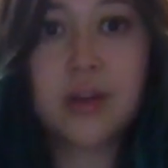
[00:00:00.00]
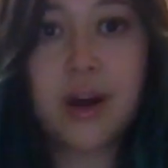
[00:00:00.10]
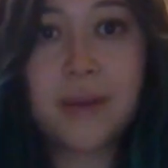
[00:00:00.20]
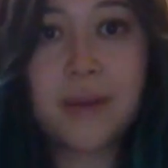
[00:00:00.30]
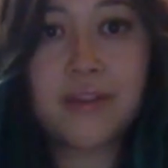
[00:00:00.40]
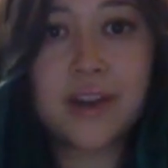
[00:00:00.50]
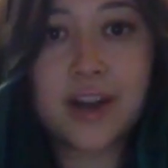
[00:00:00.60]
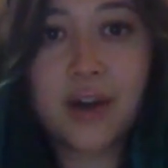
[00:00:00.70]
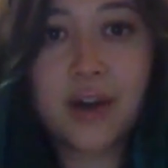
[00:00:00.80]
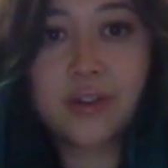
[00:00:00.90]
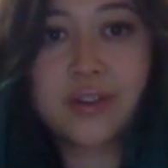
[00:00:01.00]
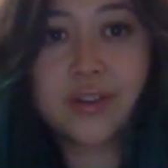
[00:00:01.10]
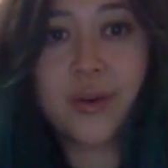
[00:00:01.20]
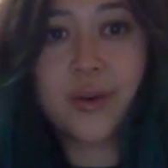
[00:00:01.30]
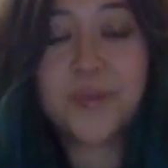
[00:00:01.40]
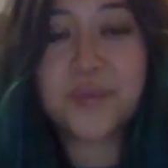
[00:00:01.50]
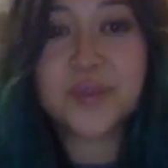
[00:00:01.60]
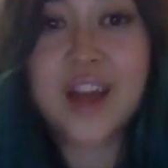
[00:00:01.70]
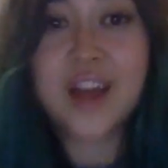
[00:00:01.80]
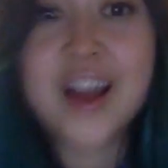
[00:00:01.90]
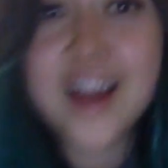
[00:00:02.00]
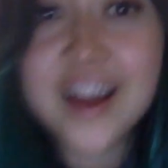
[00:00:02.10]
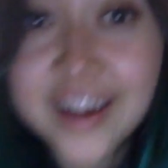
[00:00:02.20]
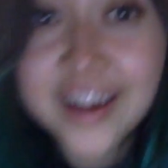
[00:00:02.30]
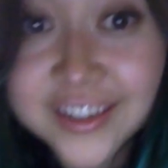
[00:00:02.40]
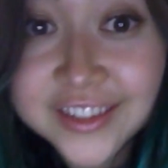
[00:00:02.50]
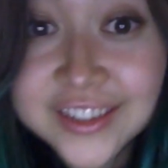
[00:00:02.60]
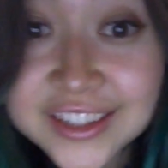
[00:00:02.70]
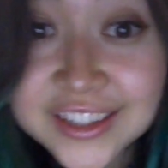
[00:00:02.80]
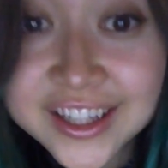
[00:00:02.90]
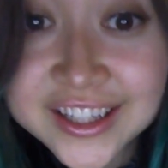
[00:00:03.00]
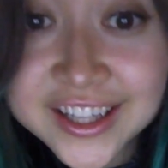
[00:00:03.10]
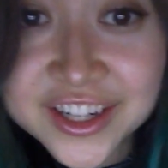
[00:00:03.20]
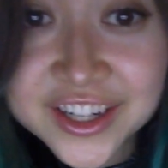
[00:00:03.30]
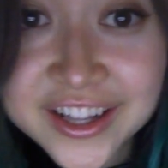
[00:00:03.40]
help even it out. So let's get into